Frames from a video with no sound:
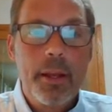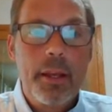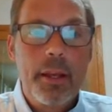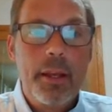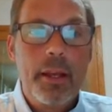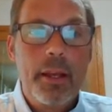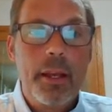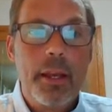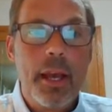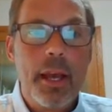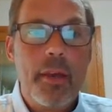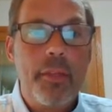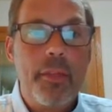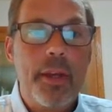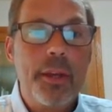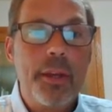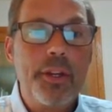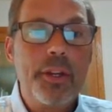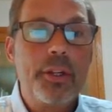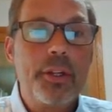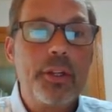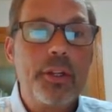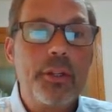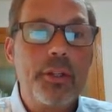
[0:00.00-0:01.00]
and then
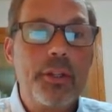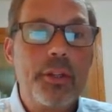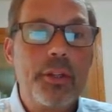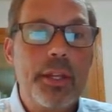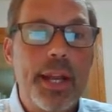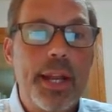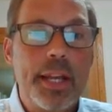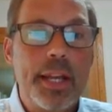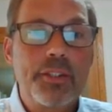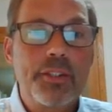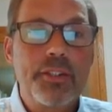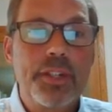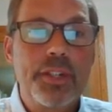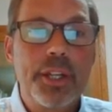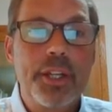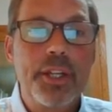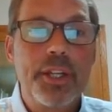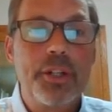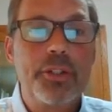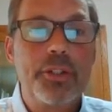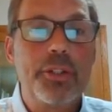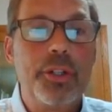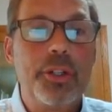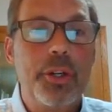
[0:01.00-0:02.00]
the next thing
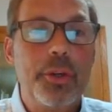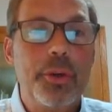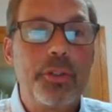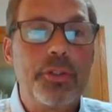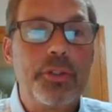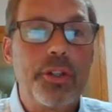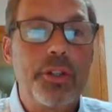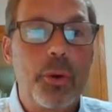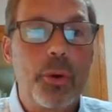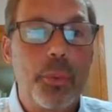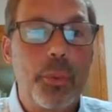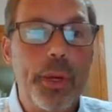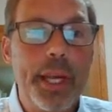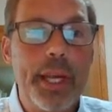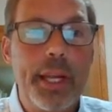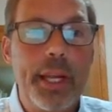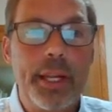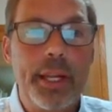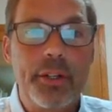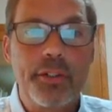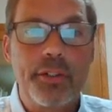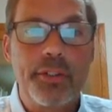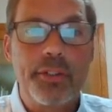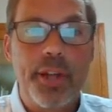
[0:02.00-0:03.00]
you'll do is the
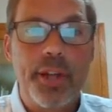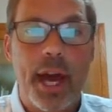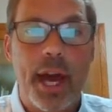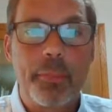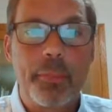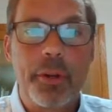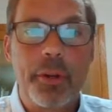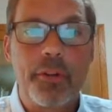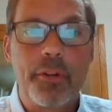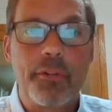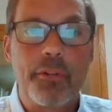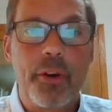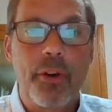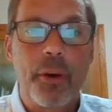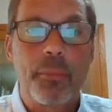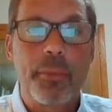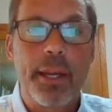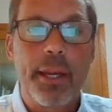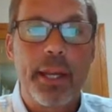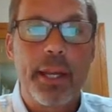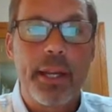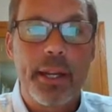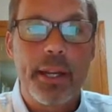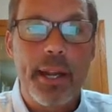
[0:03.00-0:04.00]
reading assignment from
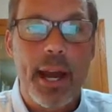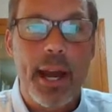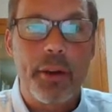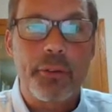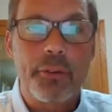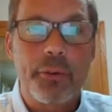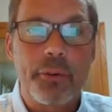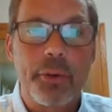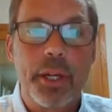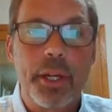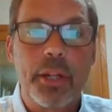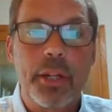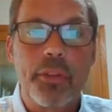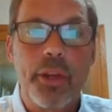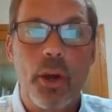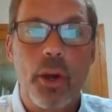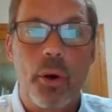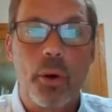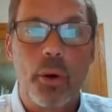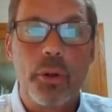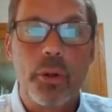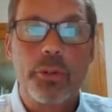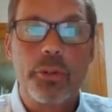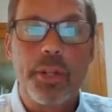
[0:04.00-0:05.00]
Encountering the
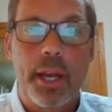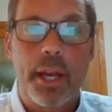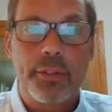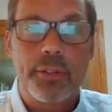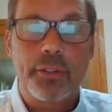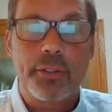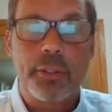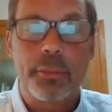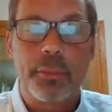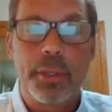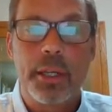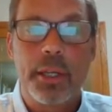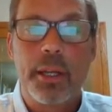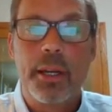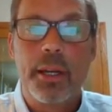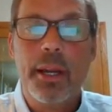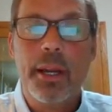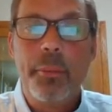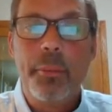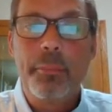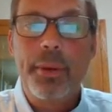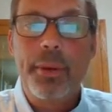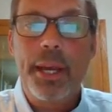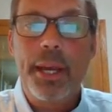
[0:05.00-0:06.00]
Old Testament,
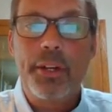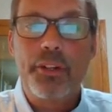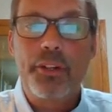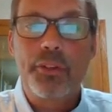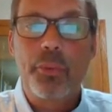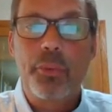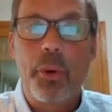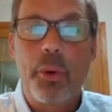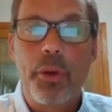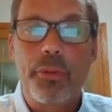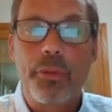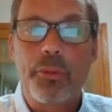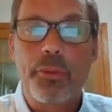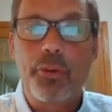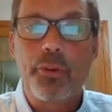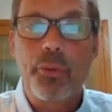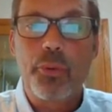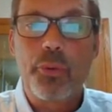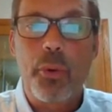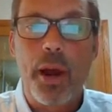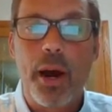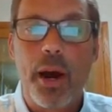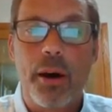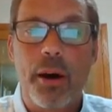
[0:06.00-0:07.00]
pages 1 through
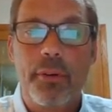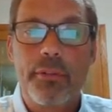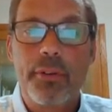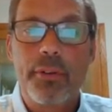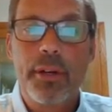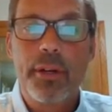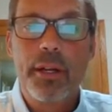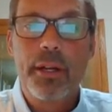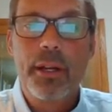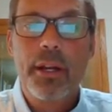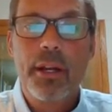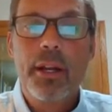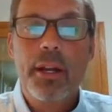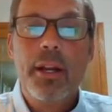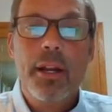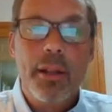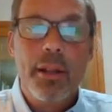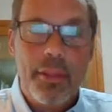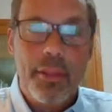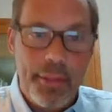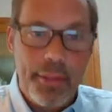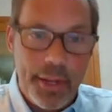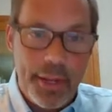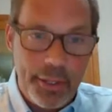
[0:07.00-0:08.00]
12.
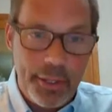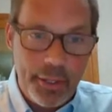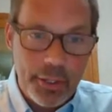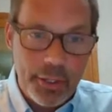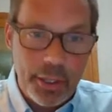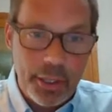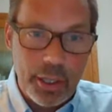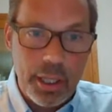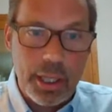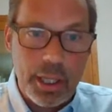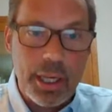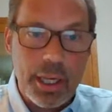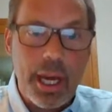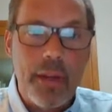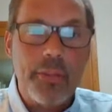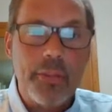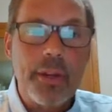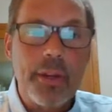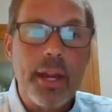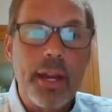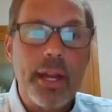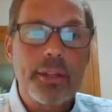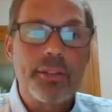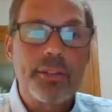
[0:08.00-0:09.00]
Then you'll click on the next